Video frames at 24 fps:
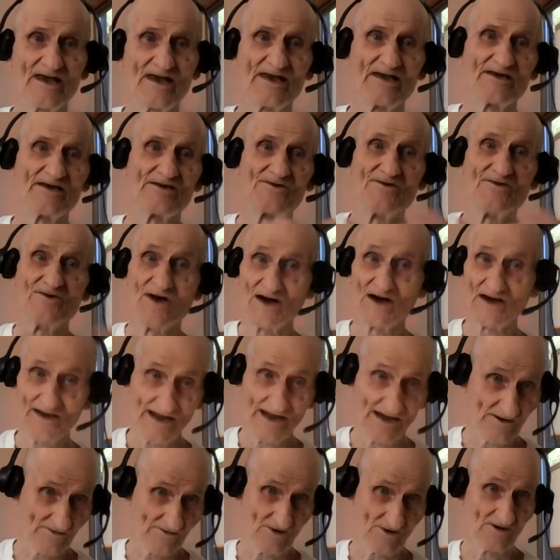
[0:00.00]
and
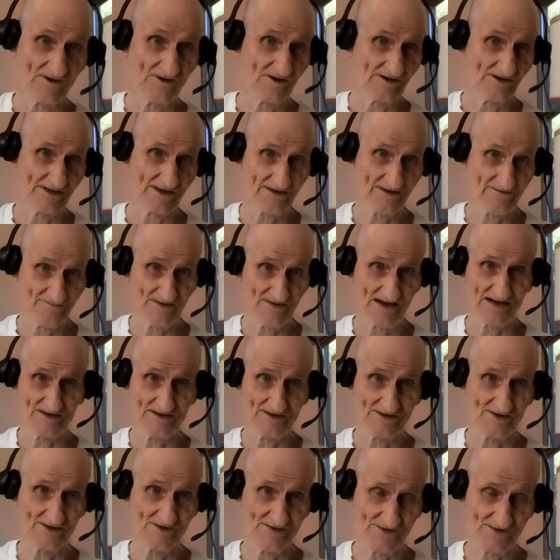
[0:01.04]
non-alcoholic fatty
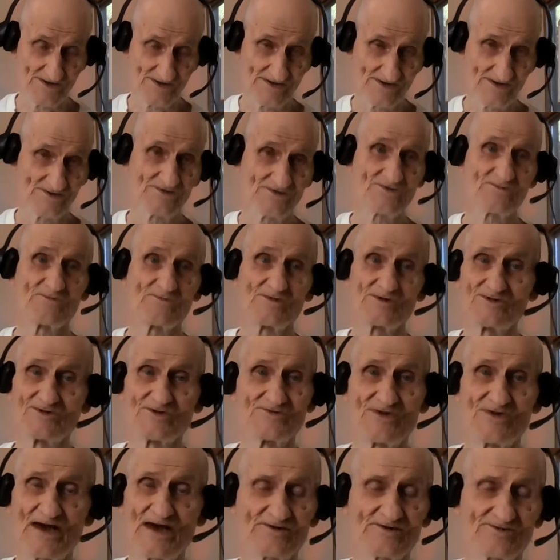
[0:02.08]
disease, which
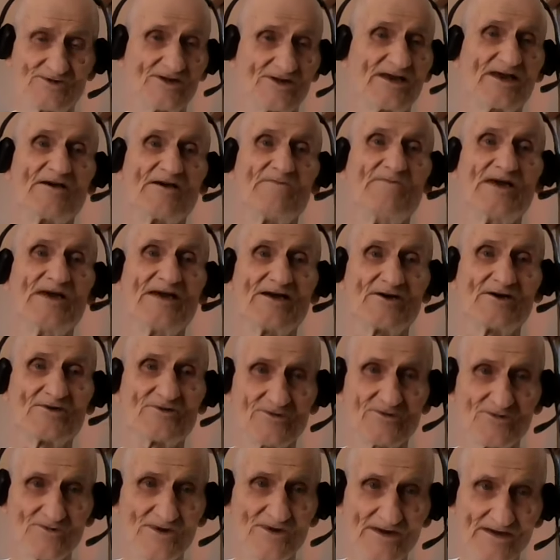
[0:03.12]
is actually
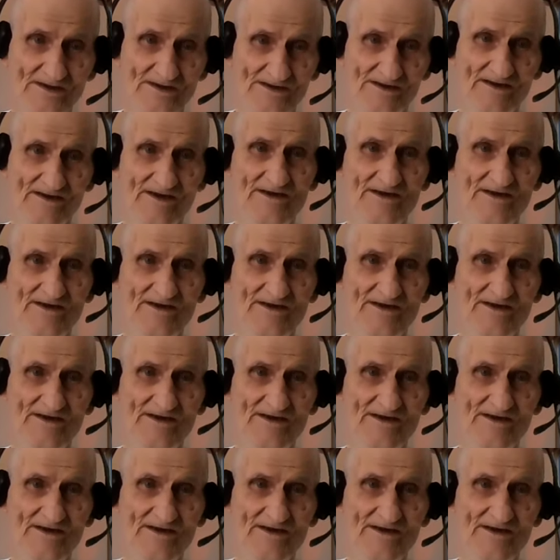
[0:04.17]
omega-3.